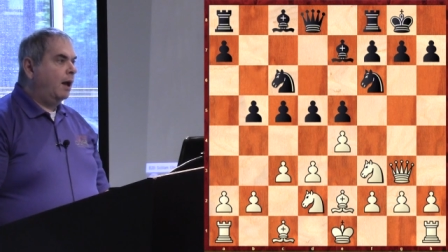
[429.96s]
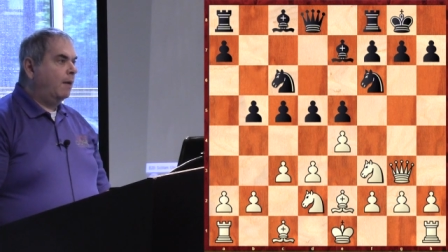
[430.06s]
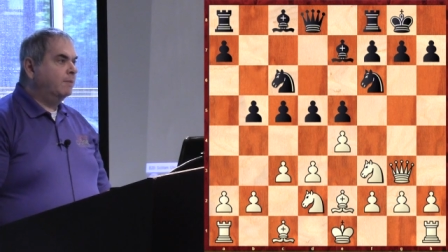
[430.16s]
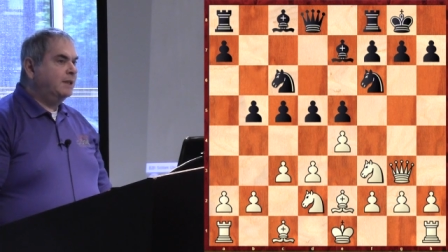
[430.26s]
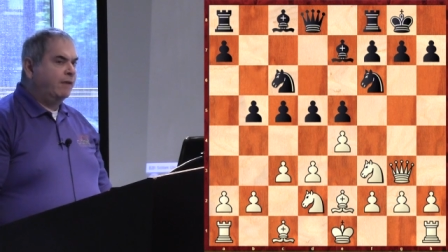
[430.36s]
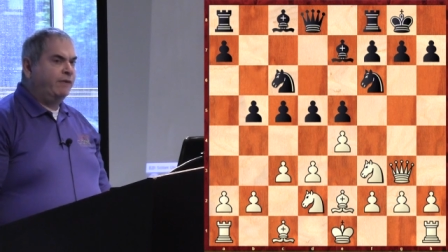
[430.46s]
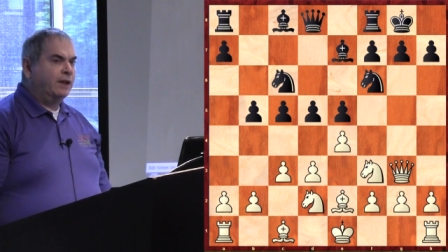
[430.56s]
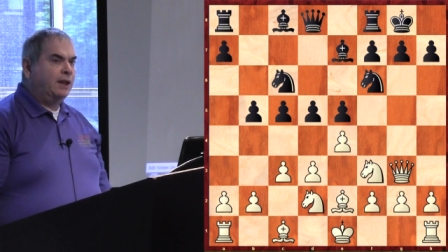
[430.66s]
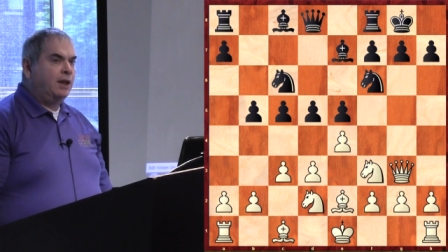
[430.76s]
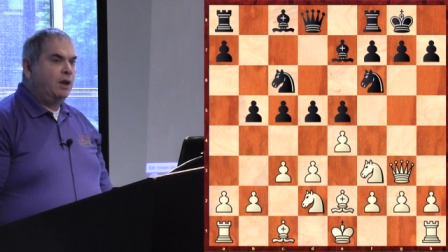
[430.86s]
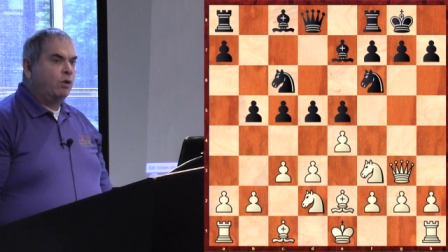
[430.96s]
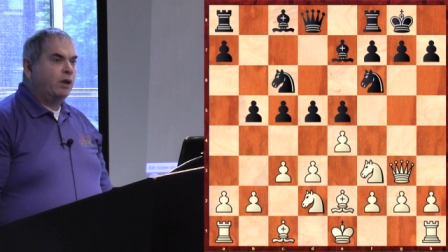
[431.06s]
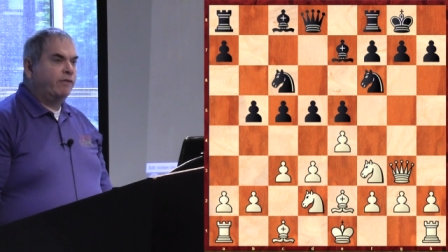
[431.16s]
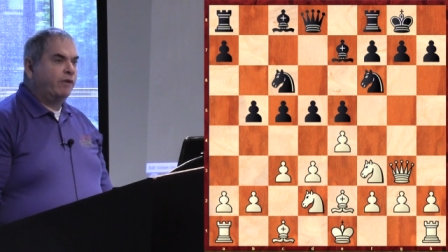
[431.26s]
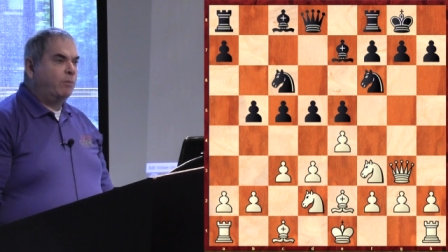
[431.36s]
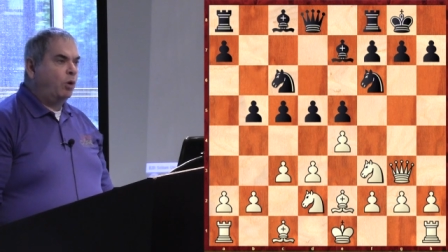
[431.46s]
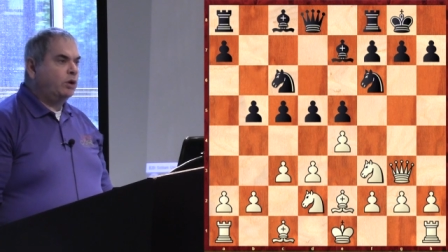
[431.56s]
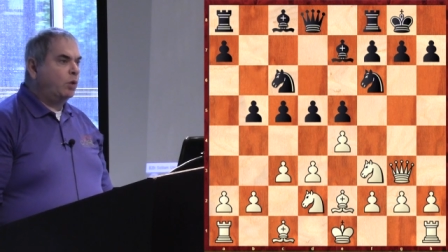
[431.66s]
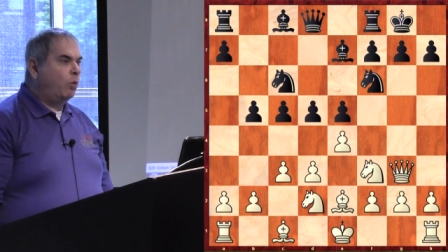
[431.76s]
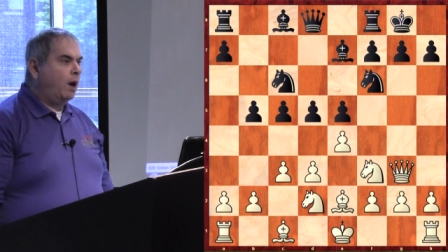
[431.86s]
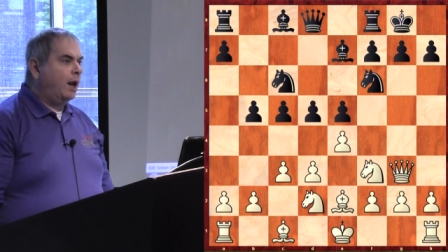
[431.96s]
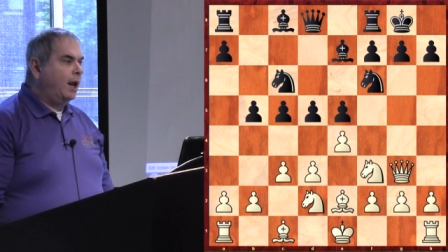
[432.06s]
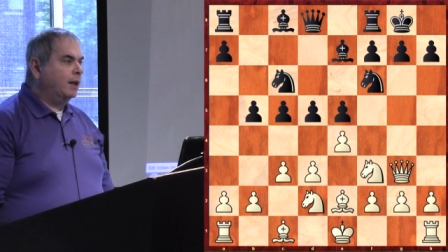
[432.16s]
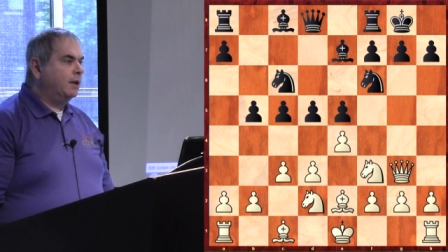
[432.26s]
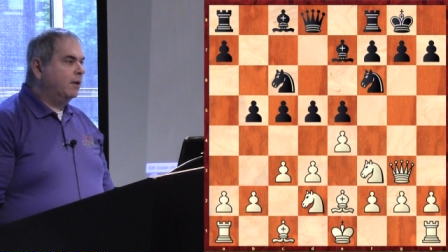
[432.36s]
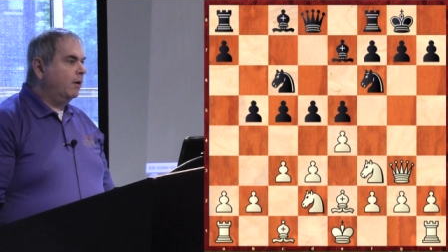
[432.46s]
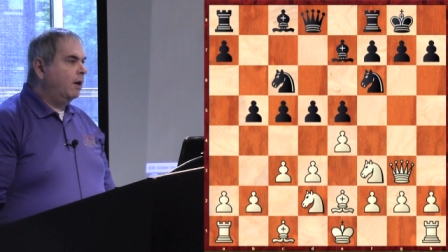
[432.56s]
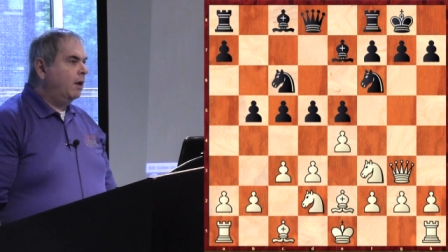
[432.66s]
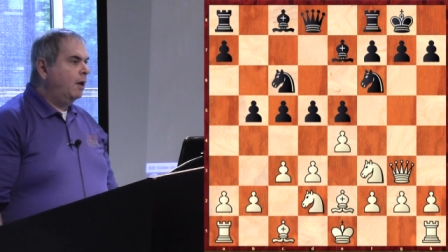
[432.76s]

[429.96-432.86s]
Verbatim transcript: I'm definitely looking for more than one hand here.